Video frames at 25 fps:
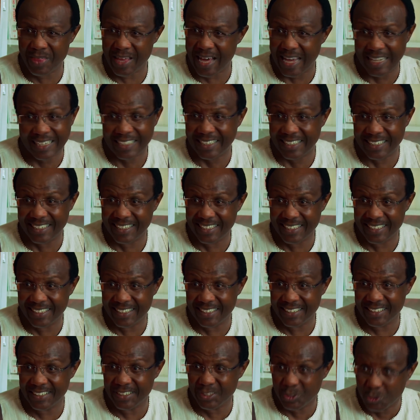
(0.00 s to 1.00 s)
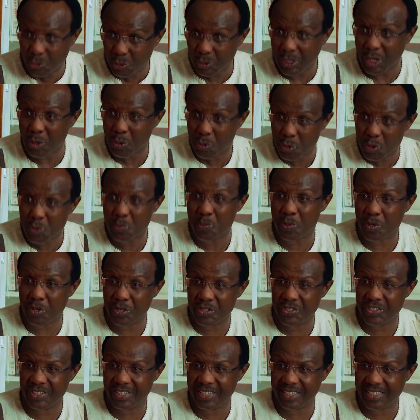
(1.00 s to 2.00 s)
that they took a good
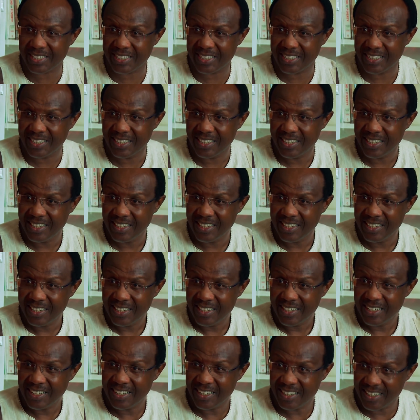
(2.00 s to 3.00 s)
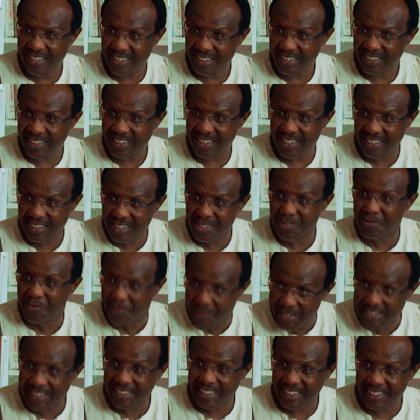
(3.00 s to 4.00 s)
project and
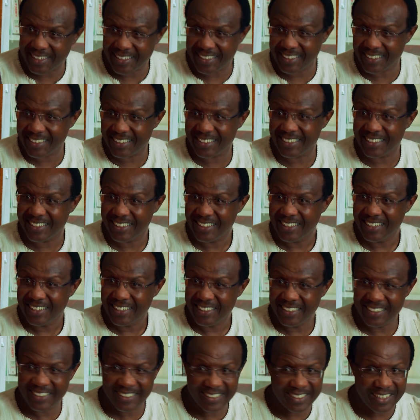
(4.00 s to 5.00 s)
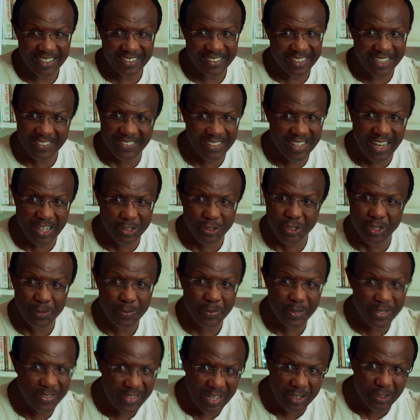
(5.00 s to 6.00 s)
inflated it is
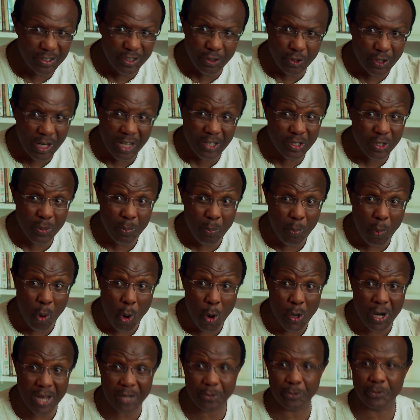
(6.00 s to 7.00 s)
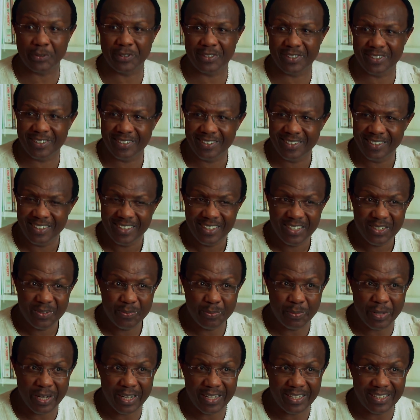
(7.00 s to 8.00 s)
actually not actually borne out
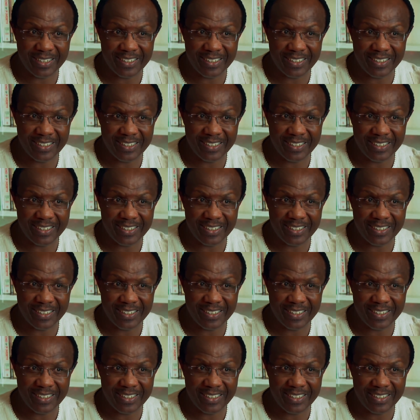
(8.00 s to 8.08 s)
by